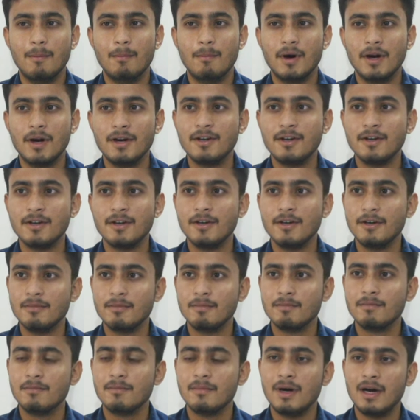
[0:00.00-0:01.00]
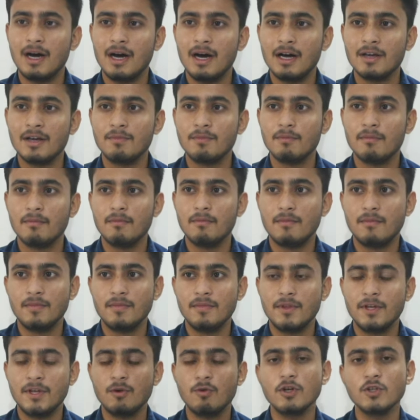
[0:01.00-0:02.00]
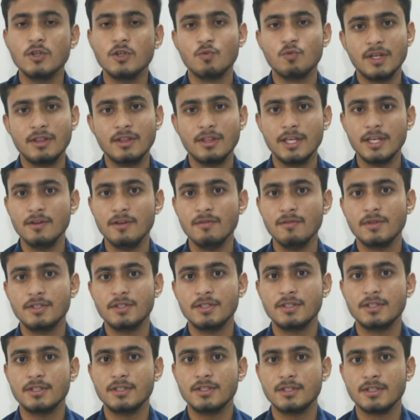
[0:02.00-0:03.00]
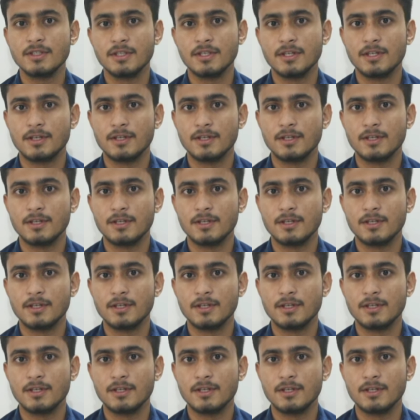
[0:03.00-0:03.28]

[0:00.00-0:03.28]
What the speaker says: But there was one thing which is